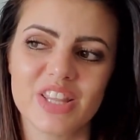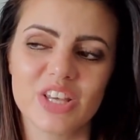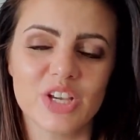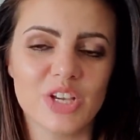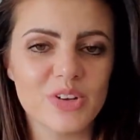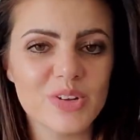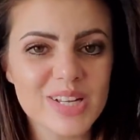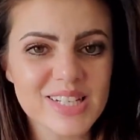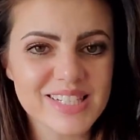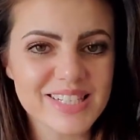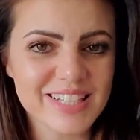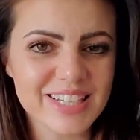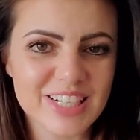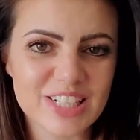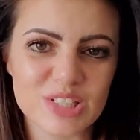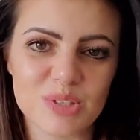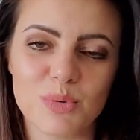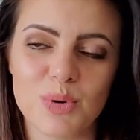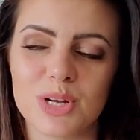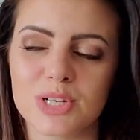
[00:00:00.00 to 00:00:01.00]
the cutest
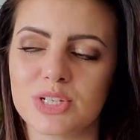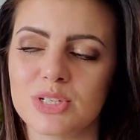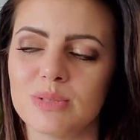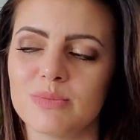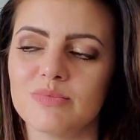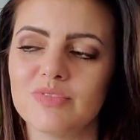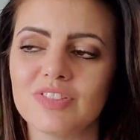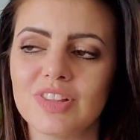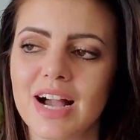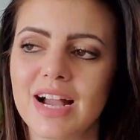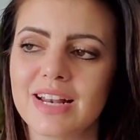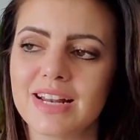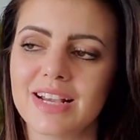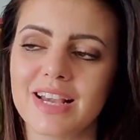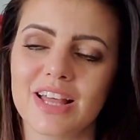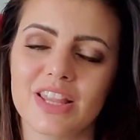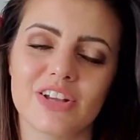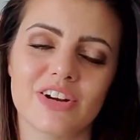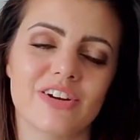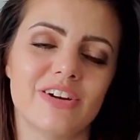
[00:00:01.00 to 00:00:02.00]
thing to watch them fly
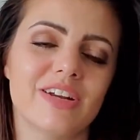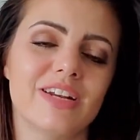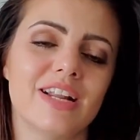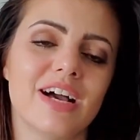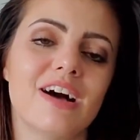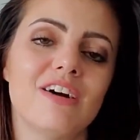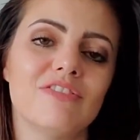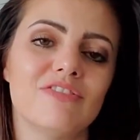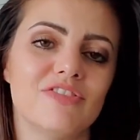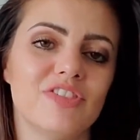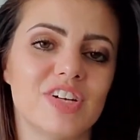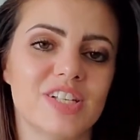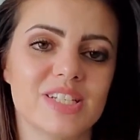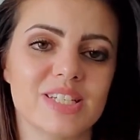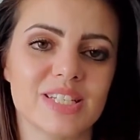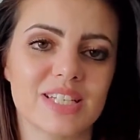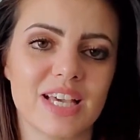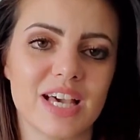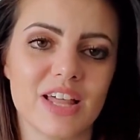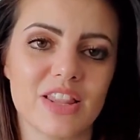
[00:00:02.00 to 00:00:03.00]
together and have fun
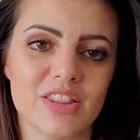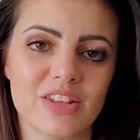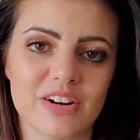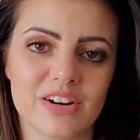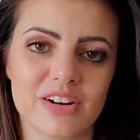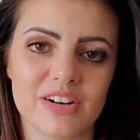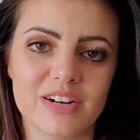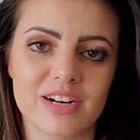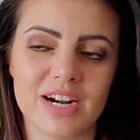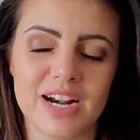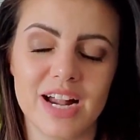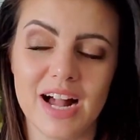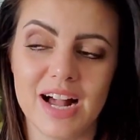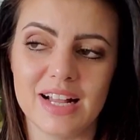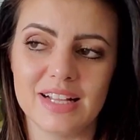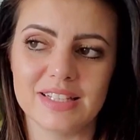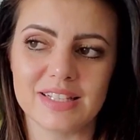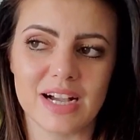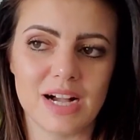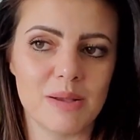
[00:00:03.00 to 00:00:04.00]
together.
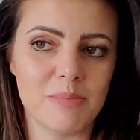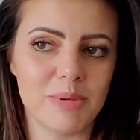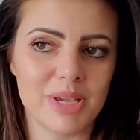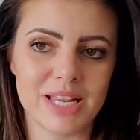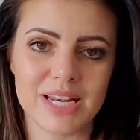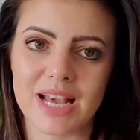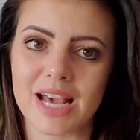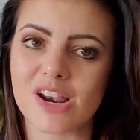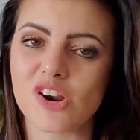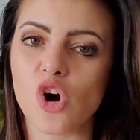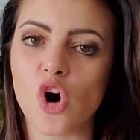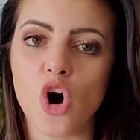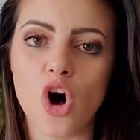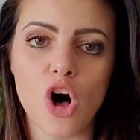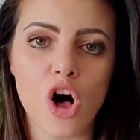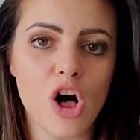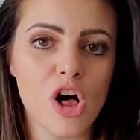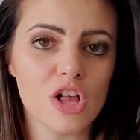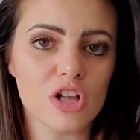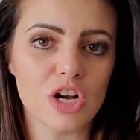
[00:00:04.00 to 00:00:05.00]
And I mean, at
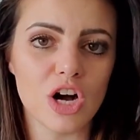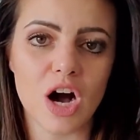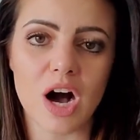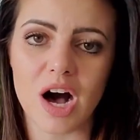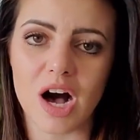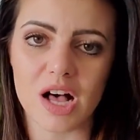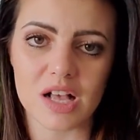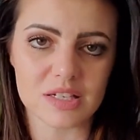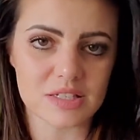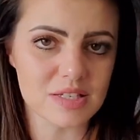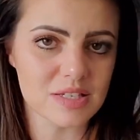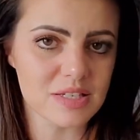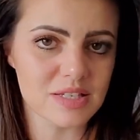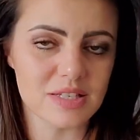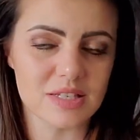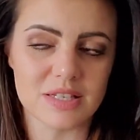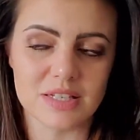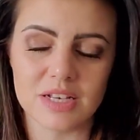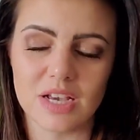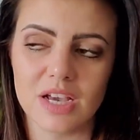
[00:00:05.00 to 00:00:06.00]
all
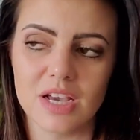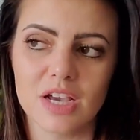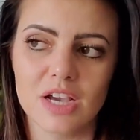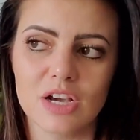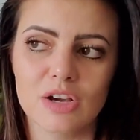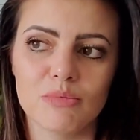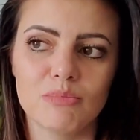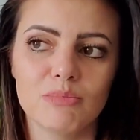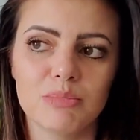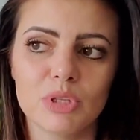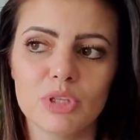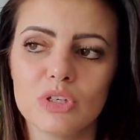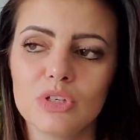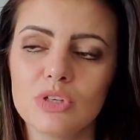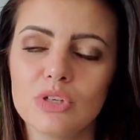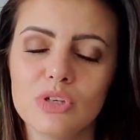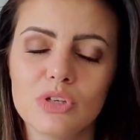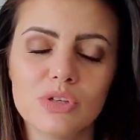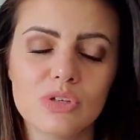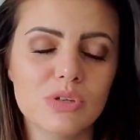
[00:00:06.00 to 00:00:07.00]
costs.
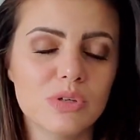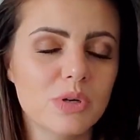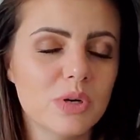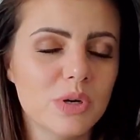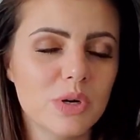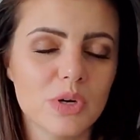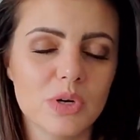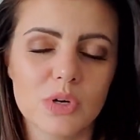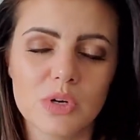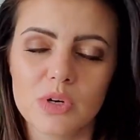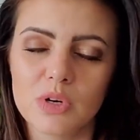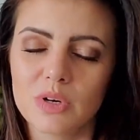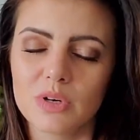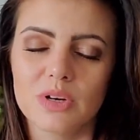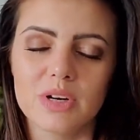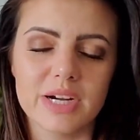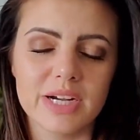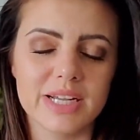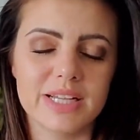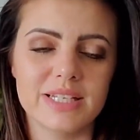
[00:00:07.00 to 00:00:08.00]
Blu
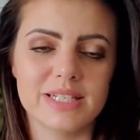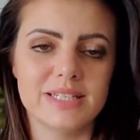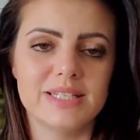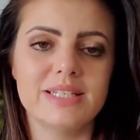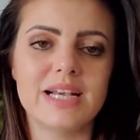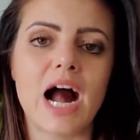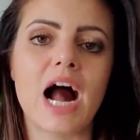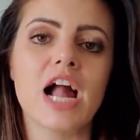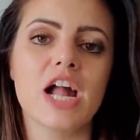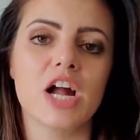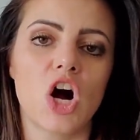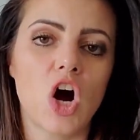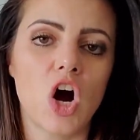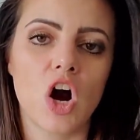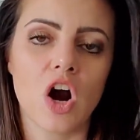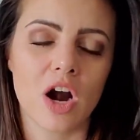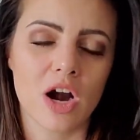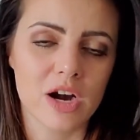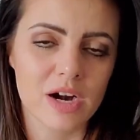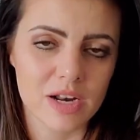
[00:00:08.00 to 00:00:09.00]
is die
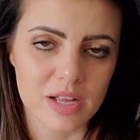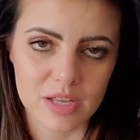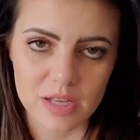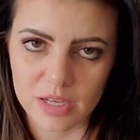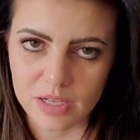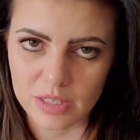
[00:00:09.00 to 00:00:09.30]
hard.